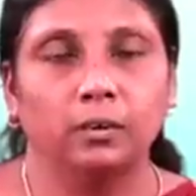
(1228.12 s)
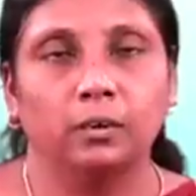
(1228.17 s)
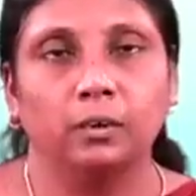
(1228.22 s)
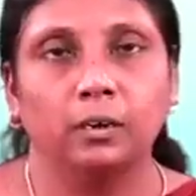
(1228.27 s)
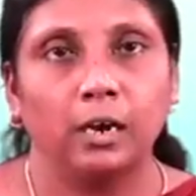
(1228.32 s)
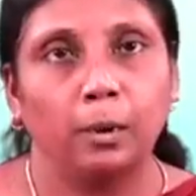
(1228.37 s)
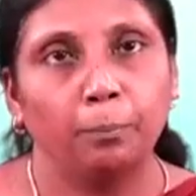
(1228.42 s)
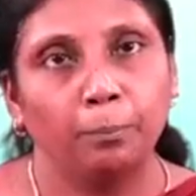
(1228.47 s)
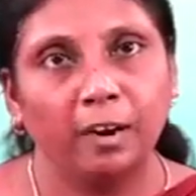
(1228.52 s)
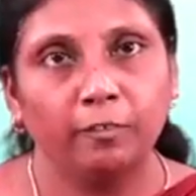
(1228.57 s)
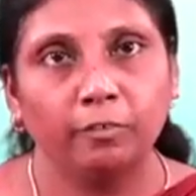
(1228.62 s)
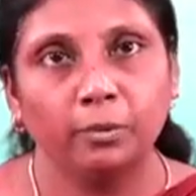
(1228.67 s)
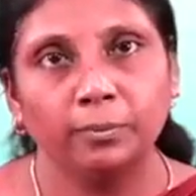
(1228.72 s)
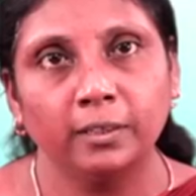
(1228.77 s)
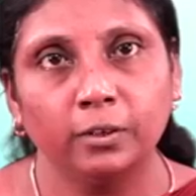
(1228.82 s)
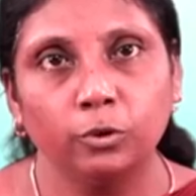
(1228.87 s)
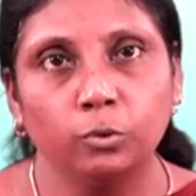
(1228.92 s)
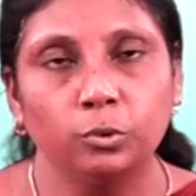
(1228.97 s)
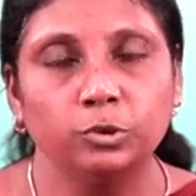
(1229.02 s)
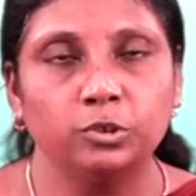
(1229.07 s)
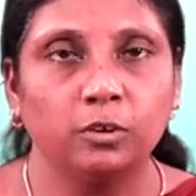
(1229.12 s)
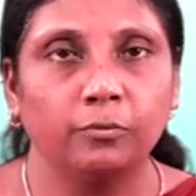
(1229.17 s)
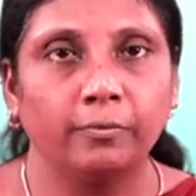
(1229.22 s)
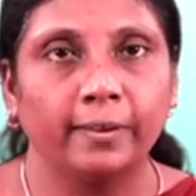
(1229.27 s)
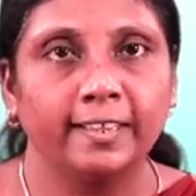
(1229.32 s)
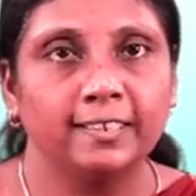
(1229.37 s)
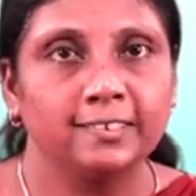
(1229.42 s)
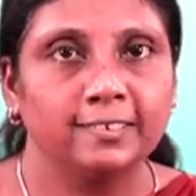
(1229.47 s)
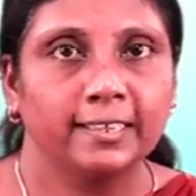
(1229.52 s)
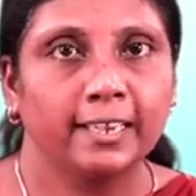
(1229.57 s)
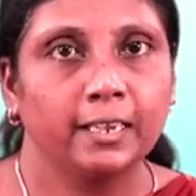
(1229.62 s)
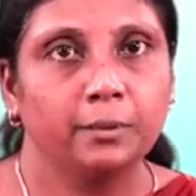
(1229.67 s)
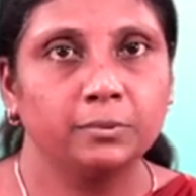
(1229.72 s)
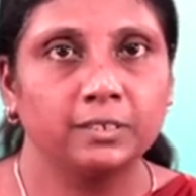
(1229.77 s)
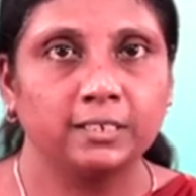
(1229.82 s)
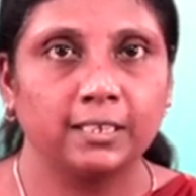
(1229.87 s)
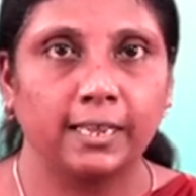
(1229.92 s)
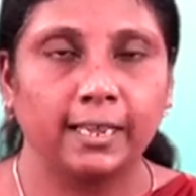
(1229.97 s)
Uh, apart from the use of enzymes